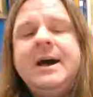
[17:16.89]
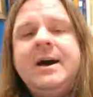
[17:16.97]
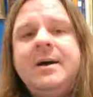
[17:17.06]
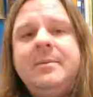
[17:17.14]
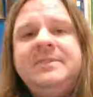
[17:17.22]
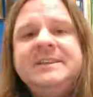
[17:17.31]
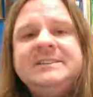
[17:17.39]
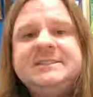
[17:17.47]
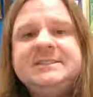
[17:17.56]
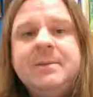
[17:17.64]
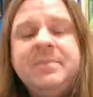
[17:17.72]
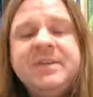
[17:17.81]
And this
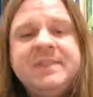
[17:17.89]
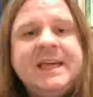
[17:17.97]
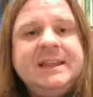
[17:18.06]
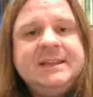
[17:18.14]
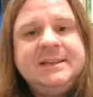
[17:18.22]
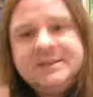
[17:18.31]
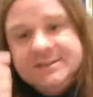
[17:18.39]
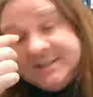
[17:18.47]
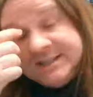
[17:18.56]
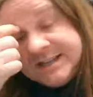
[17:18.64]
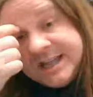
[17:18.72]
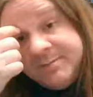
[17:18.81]
is something that is
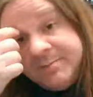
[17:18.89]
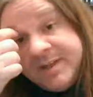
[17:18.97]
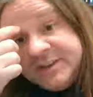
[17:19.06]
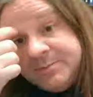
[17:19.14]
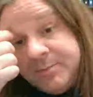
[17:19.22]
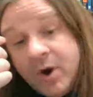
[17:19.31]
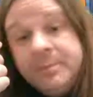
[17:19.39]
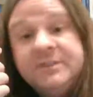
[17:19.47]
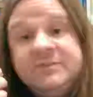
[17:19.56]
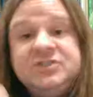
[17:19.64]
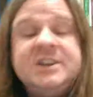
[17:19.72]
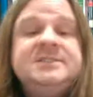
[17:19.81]
dictated by the
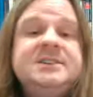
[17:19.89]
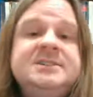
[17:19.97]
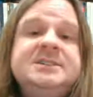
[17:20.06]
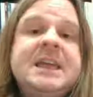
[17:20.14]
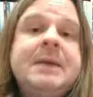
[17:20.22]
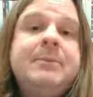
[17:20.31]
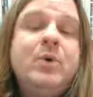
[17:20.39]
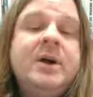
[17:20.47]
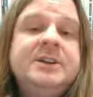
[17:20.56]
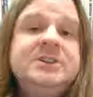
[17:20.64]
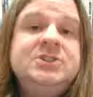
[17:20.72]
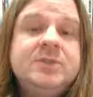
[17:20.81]
Department of Justice. It came
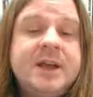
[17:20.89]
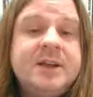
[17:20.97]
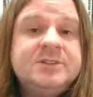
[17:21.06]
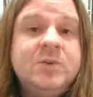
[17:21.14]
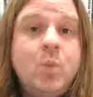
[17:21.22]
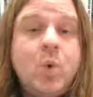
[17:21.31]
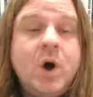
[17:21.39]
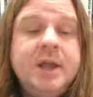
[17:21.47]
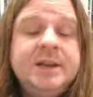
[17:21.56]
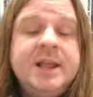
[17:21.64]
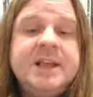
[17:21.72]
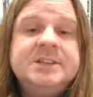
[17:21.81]
around in
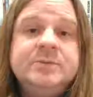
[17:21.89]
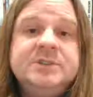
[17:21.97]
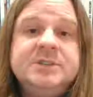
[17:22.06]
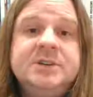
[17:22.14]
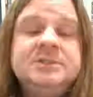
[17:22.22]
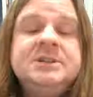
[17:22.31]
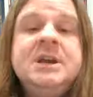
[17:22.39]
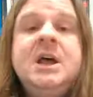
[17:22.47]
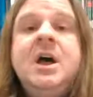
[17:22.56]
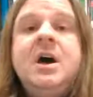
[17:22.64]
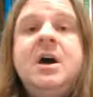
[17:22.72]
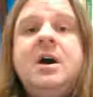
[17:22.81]
2001 as a result
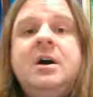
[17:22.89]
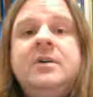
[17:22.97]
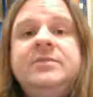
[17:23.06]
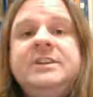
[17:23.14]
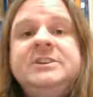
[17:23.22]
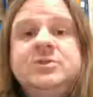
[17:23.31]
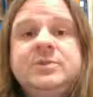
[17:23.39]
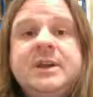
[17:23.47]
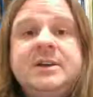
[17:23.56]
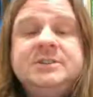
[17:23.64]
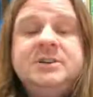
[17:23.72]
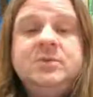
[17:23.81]
of the
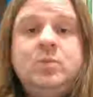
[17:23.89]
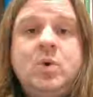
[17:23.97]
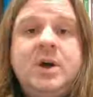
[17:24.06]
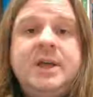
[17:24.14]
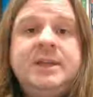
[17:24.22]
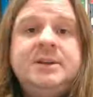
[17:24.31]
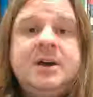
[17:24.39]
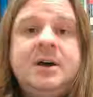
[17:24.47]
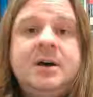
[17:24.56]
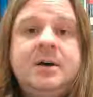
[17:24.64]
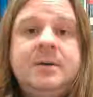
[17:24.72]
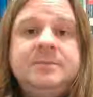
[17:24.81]

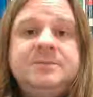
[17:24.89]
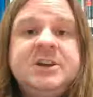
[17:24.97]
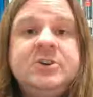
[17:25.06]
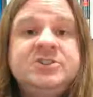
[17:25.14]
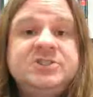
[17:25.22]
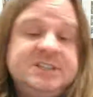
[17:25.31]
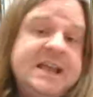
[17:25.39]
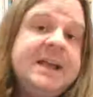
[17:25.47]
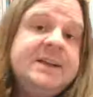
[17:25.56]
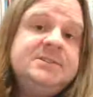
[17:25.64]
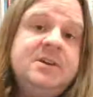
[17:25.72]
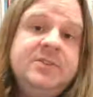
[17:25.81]
2001 terrorist
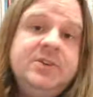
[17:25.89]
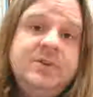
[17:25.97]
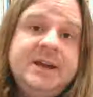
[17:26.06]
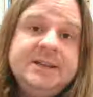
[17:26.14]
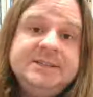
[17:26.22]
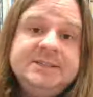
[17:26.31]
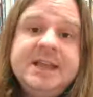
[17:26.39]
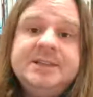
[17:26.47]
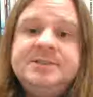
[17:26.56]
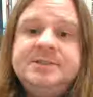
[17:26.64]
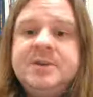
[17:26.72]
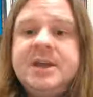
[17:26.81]
attacks on the United
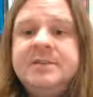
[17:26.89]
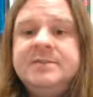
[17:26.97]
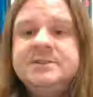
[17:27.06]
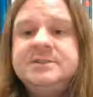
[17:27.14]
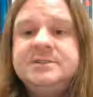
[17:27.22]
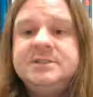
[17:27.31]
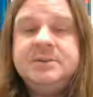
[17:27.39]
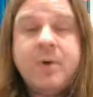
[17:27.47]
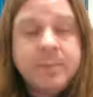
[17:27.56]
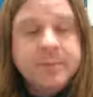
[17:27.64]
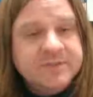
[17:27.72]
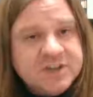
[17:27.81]
States. Okay, this is the
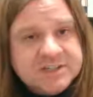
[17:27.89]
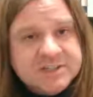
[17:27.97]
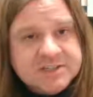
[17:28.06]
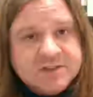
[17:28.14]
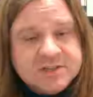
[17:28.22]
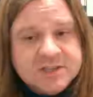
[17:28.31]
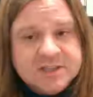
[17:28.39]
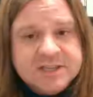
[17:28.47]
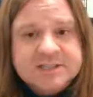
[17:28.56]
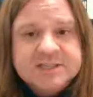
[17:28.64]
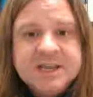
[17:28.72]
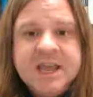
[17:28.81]
Department of Justice looks at
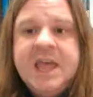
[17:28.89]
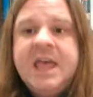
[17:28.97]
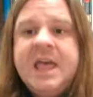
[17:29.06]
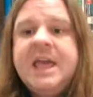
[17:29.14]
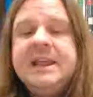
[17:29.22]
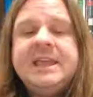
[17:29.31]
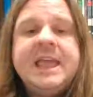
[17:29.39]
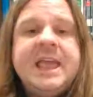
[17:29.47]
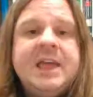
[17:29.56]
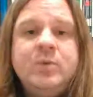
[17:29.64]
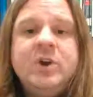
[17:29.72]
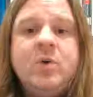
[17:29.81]
this, and it
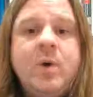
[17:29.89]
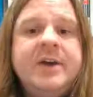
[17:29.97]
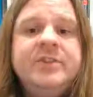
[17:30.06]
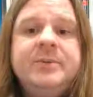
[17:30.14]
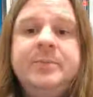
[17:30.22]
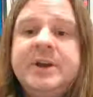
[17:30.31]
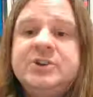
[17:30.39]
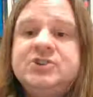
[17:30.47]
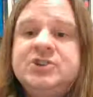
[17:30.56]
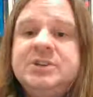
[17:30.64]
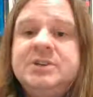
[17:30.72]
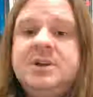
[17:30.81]
can require the
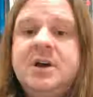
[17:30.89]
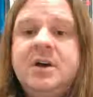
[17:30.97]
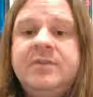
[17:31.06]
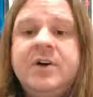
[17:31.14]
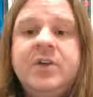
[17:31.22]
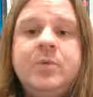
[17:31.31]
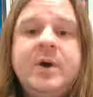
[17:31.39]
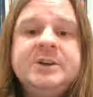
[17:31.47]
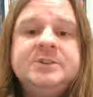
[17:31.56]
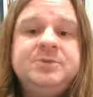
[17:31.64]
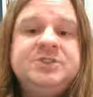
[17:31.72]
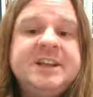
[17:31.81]
production of
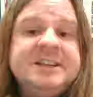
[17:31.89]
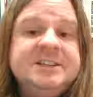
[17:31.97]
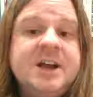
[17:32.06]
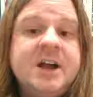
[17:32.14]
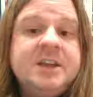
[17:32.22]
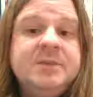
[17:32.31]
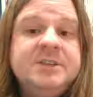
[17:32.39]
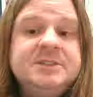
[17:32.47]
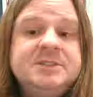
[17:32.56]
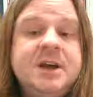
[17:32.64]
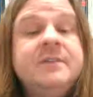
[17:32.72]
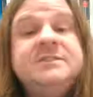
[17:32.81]
otherwise protected
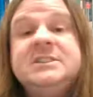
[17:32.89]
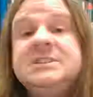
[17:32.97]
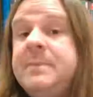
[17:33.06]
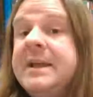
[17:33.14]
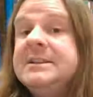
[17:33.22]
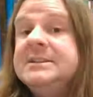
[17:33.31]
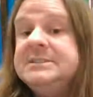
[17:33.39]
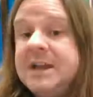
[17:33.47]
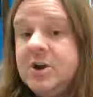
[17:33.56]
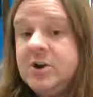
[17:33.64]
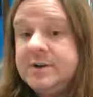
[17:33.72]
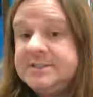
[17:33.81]
documents of suspected
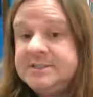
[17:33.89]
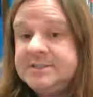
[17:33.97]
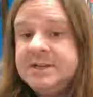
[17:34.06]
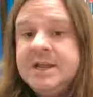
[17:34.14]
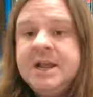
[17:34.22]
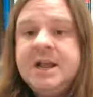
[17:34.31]
terrorists.